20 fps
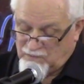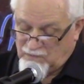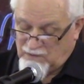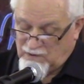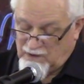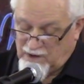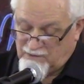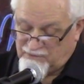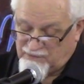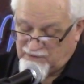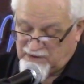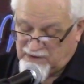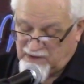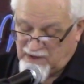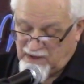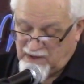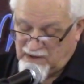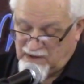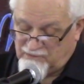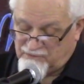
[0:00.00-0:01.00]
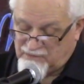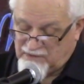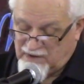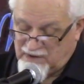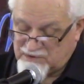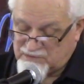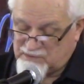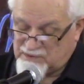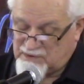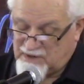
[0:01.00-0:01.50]
If the, if the
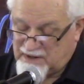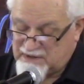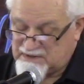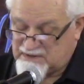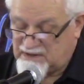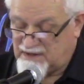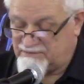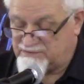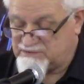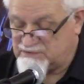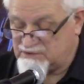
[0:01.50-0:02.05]
Israelites left